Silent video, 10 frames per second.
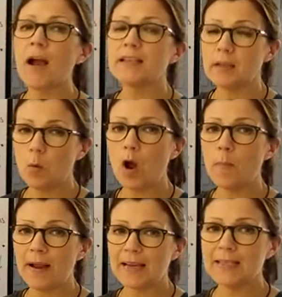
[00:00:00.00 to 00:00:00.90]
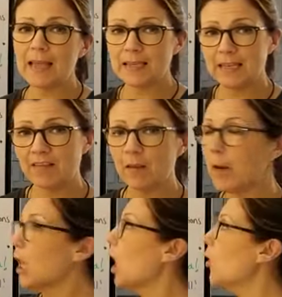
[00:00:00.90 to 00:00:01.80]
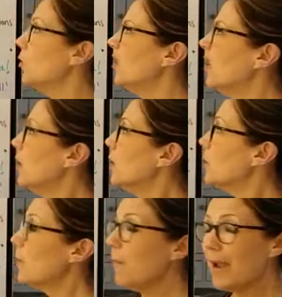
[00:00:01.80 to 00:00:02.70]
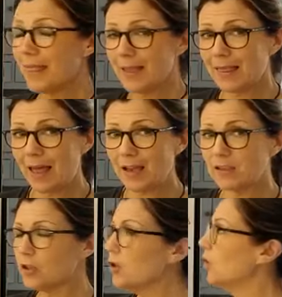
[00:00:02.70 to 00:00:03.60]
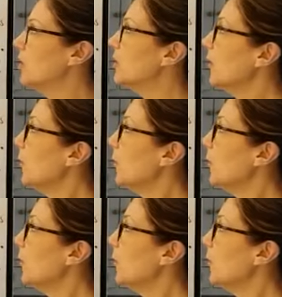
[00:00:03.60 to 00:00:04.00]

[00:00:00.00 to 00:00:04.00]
so the World Bank is there to give them a loan. So we might think that is good,